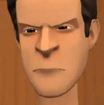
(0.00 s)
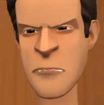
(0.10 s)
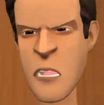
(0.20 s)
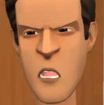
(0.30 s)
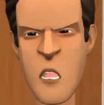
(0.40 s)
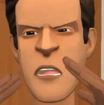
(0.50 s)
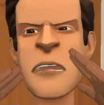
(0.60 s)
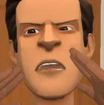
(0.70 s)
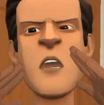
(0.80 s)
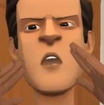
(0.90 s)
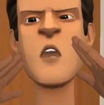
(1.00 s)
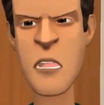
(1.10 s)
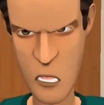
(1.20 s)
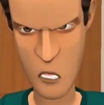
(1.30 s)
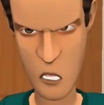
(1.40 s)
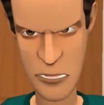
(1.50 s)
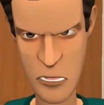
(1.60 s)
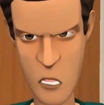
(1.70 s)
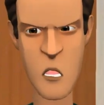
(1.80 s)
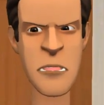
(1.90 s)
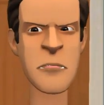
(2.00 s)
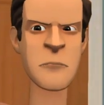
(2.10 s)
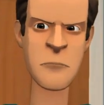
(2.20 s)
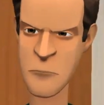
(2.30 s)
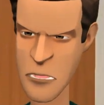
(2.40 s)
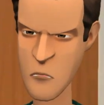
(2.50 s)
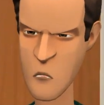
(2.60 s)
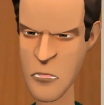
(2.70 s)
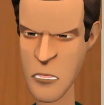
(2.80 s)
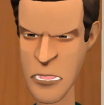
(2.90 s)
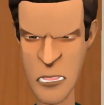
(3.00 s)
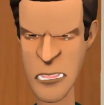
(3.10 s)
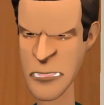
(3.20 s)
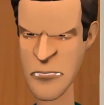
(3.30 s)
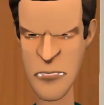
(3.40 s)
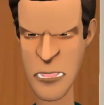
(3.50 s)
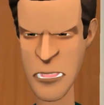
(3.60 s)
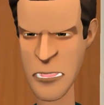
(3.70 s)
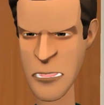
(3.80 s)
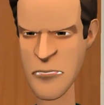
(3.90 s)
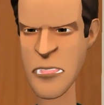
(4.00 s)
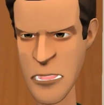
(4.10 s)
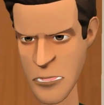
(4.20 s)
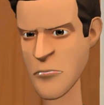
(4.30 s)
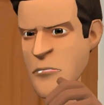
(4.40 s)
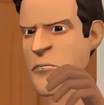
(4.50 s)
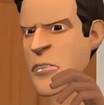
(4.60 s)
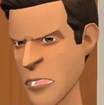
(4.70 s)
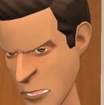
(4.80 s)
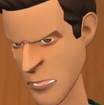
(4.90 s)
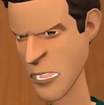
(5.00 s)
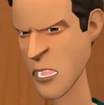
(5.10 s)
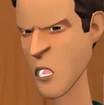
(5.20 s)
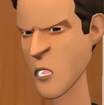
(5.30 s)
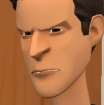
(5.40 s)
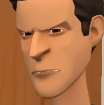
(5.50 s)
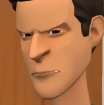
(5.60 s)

Caillou, Caillou, Caillou, Caillou. Get over here right freaking freaking freaking now.